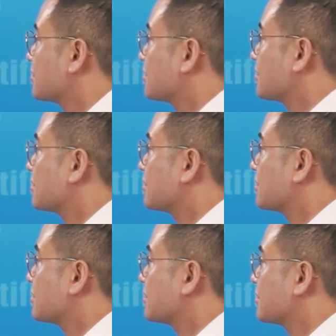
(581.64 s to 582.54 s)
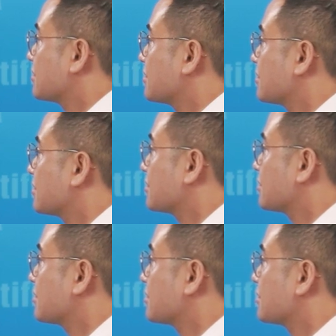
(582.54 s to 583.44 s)

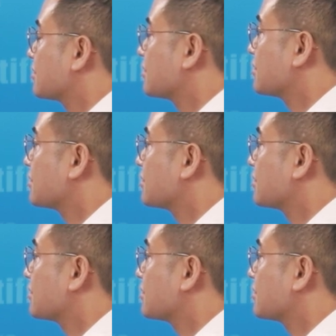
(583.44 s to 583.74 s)
[no speech]